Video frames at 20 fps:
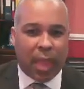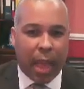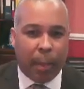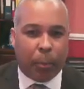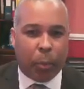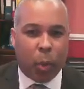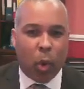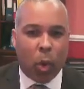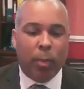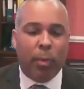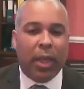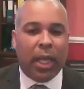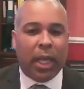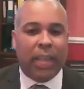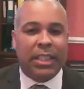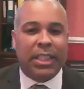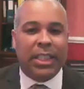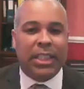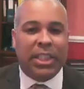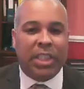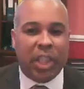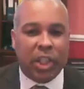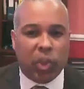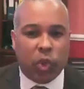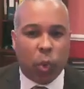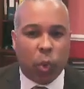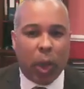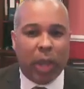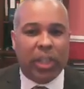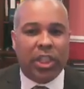at that point because the
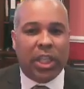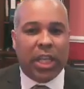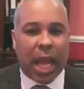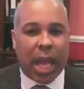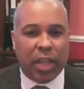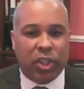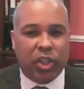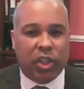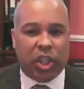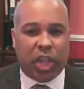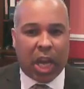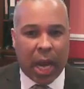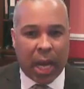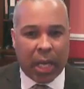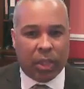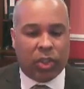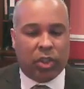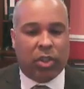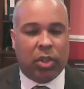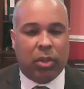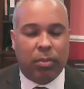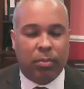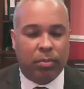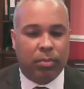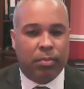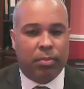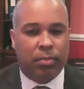situation has changed.